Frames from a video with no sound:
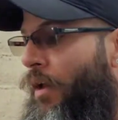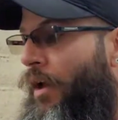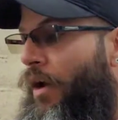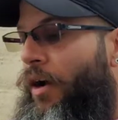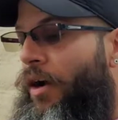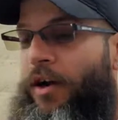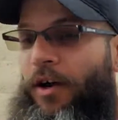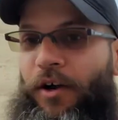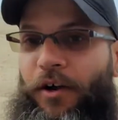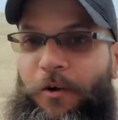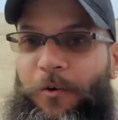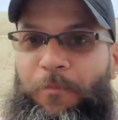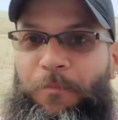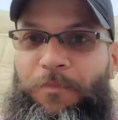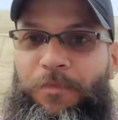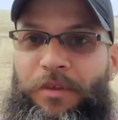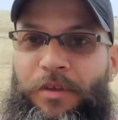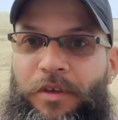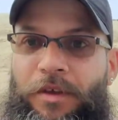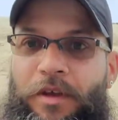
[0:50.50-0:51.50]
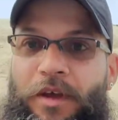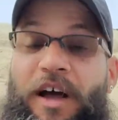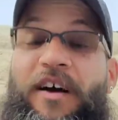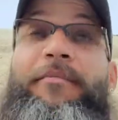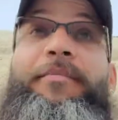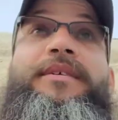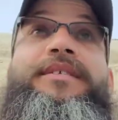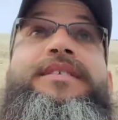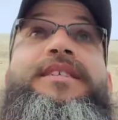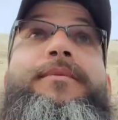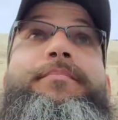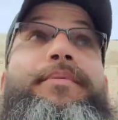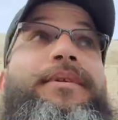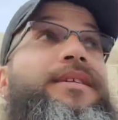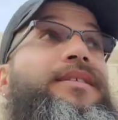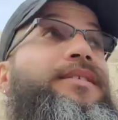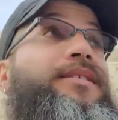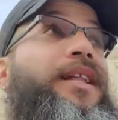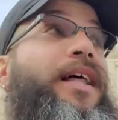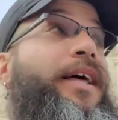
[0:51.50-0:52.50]
Um, I've been slipping
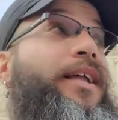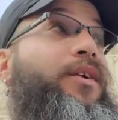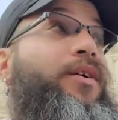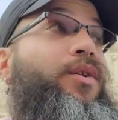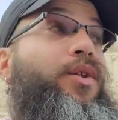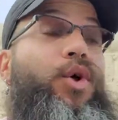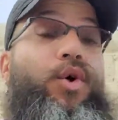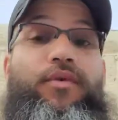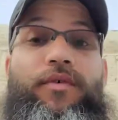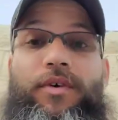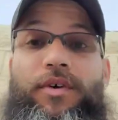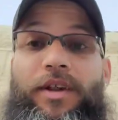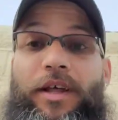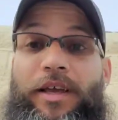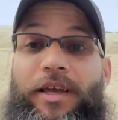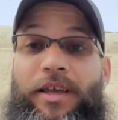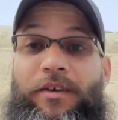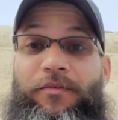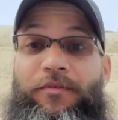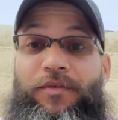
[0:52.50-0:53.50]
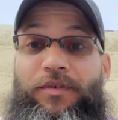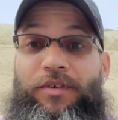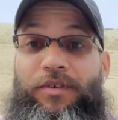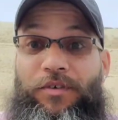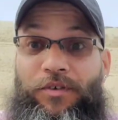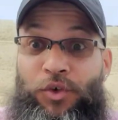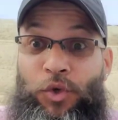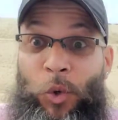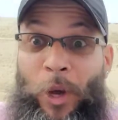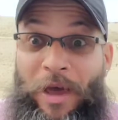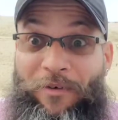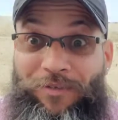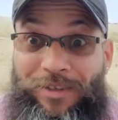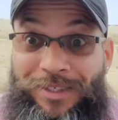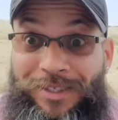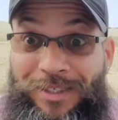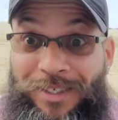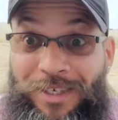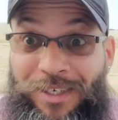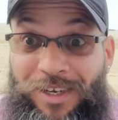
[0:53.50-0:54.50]
and sliding all over, like if you haven't
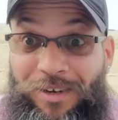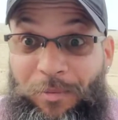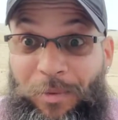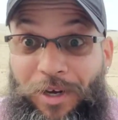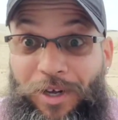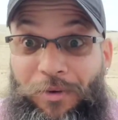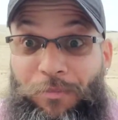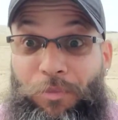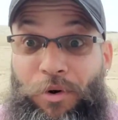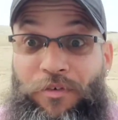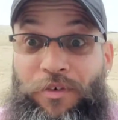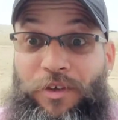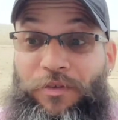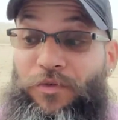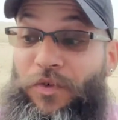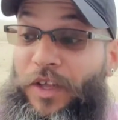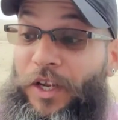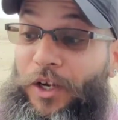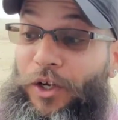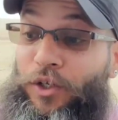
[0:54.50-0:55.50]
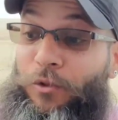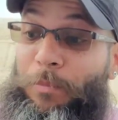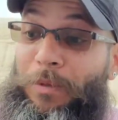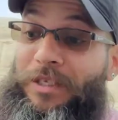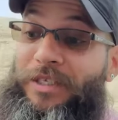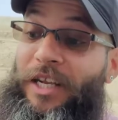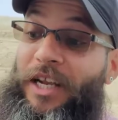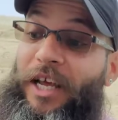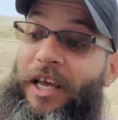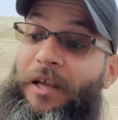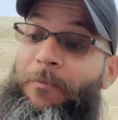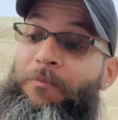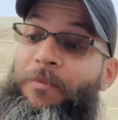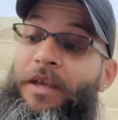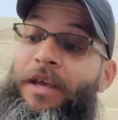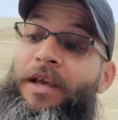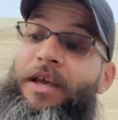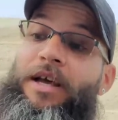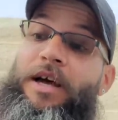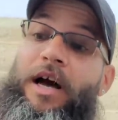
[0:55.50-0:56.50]
seen on my previous videos, but today
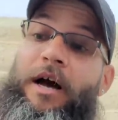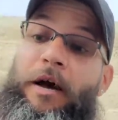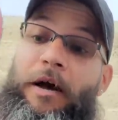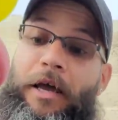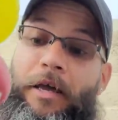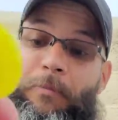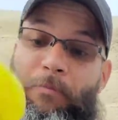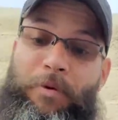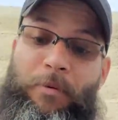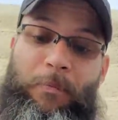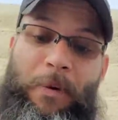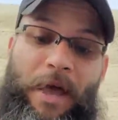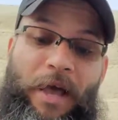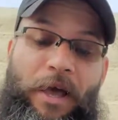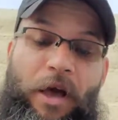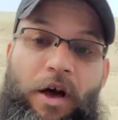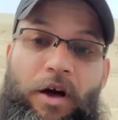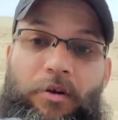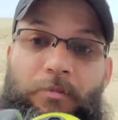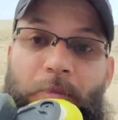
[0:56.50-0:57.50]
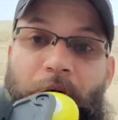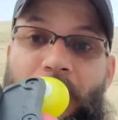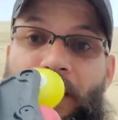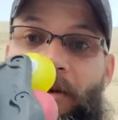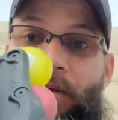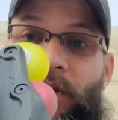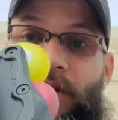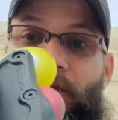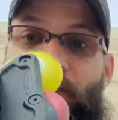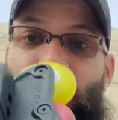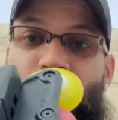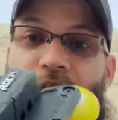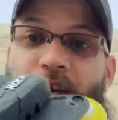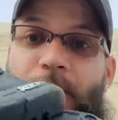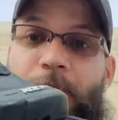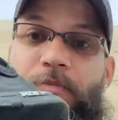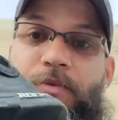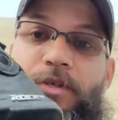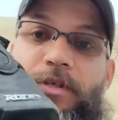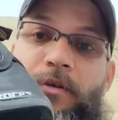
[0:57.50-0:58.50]
I put back on my wish
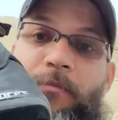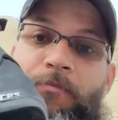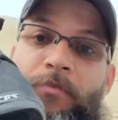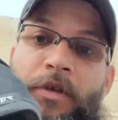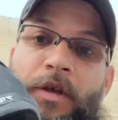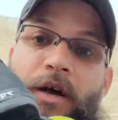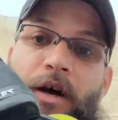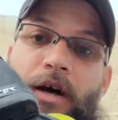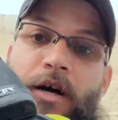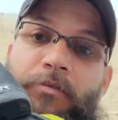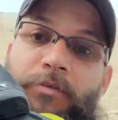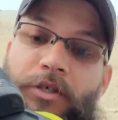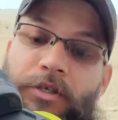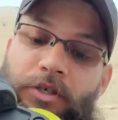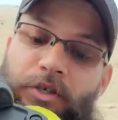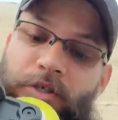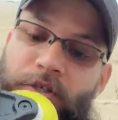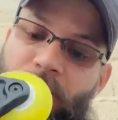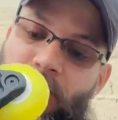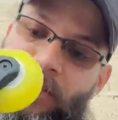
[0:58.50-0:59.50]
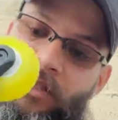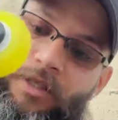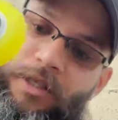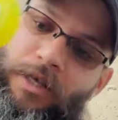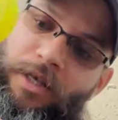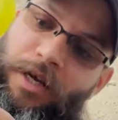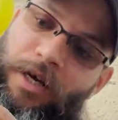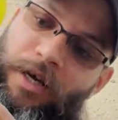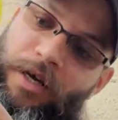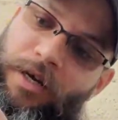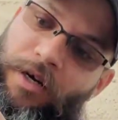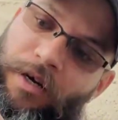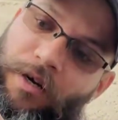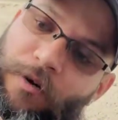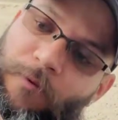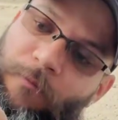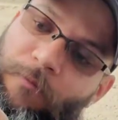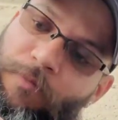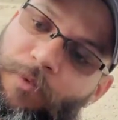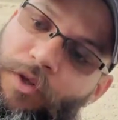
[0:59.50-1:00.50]
frames. Uh, these are sixty
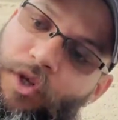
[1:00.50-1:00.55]
um,